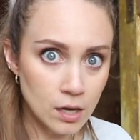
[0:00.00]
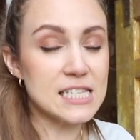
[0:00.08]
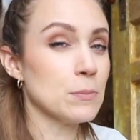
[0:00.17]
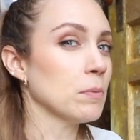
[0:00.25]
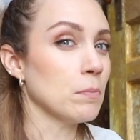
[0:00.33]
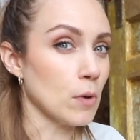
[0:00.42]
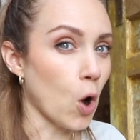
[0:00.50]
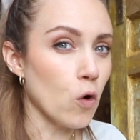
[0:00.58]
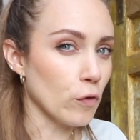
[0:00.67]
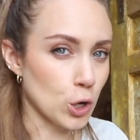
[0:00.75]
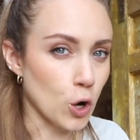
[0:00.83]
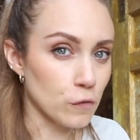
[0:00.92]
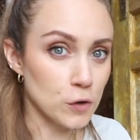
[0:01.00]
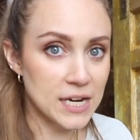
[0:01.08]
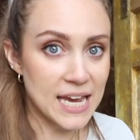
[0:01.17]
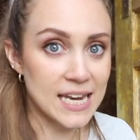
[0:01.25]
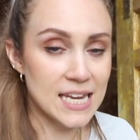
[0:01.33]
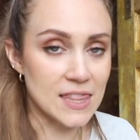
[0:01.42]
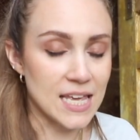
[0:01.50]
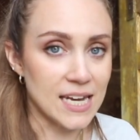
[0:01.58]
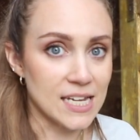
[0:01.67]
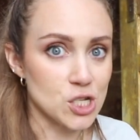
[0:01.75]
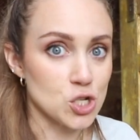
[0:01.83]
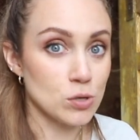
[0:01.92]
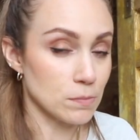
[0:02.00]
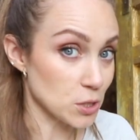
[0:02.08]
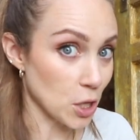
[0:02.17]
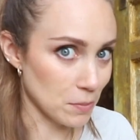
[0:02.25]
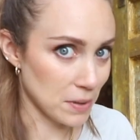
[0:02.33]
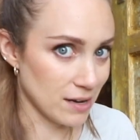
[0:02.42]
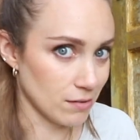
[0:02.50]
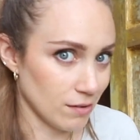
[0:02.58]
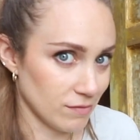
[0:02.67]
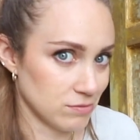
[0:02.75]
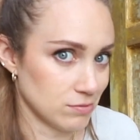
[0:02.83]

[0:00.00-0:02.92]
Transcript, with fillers: dip them over and over again, and then it strips all the paint off.